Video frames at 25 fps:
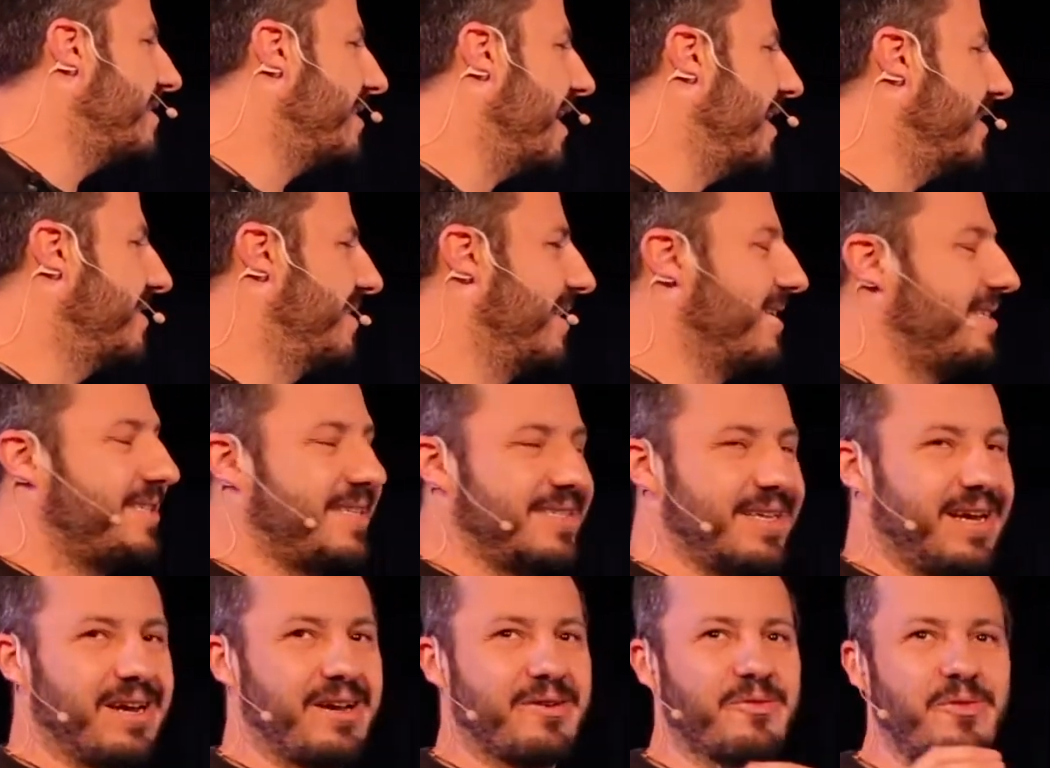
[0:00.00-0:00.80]
says, this
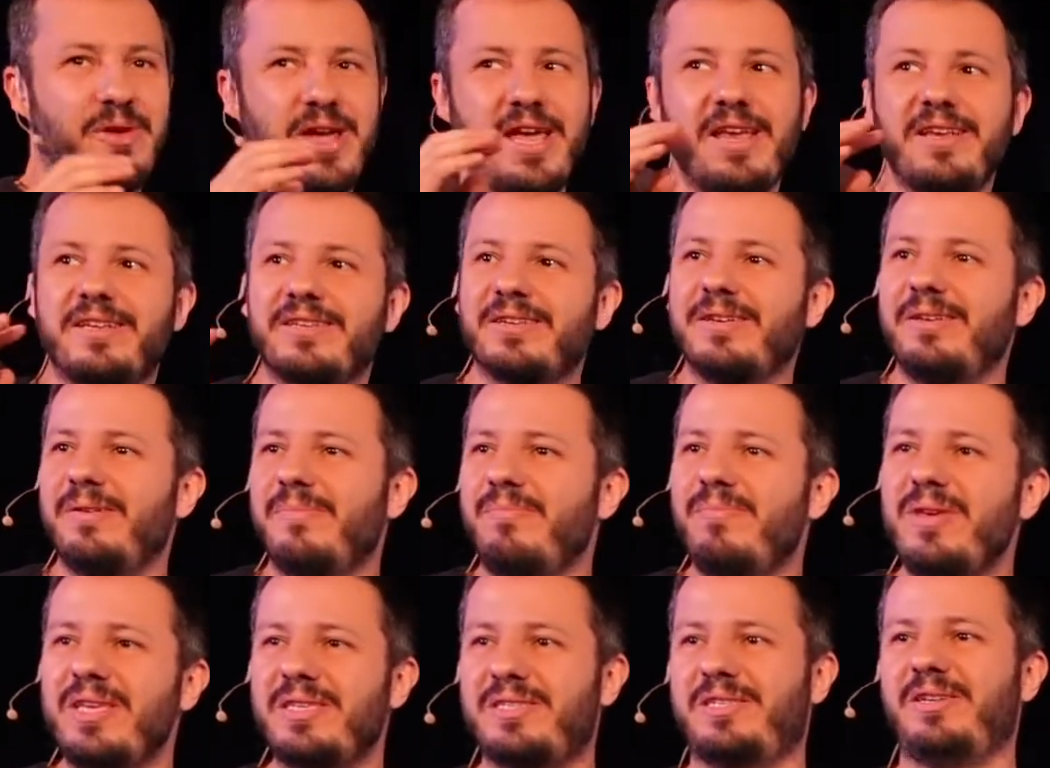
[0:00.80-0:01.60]
is a great
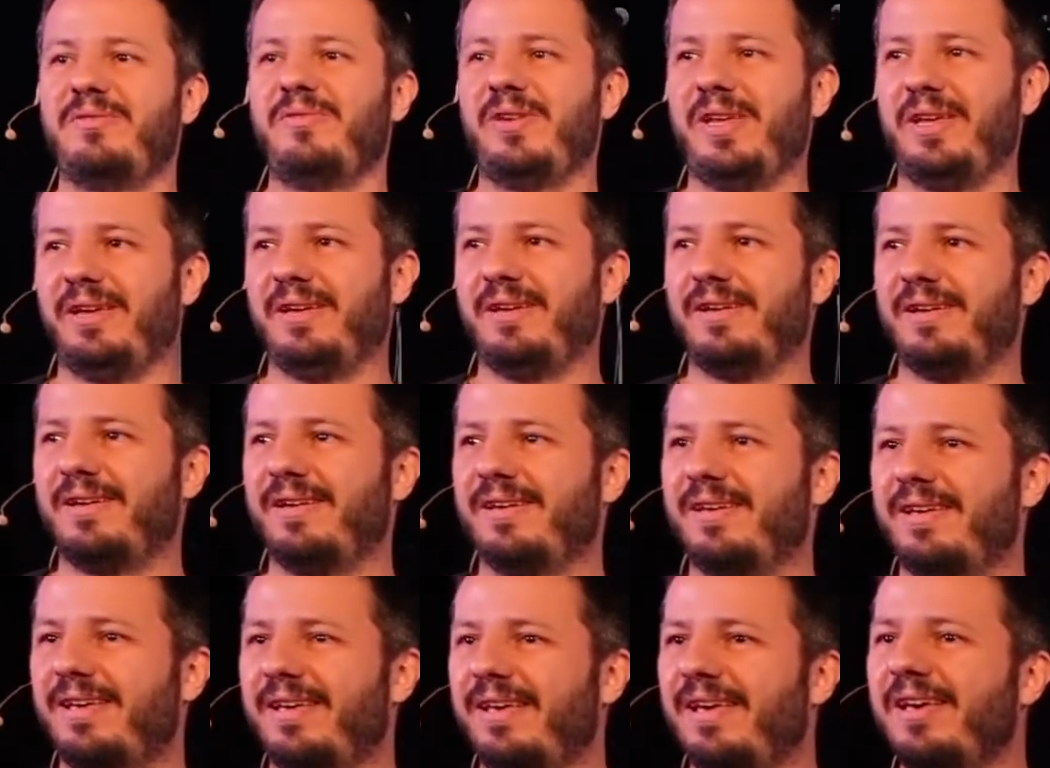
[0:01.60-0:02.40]
mystery.
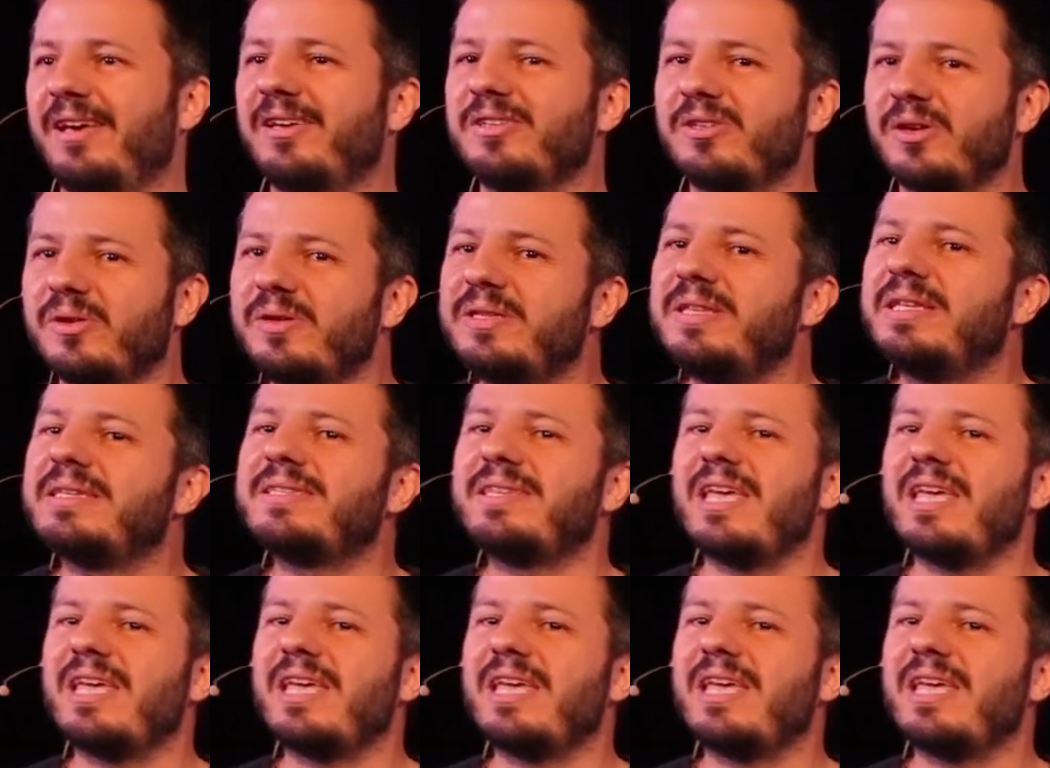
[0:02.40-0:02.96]
So in the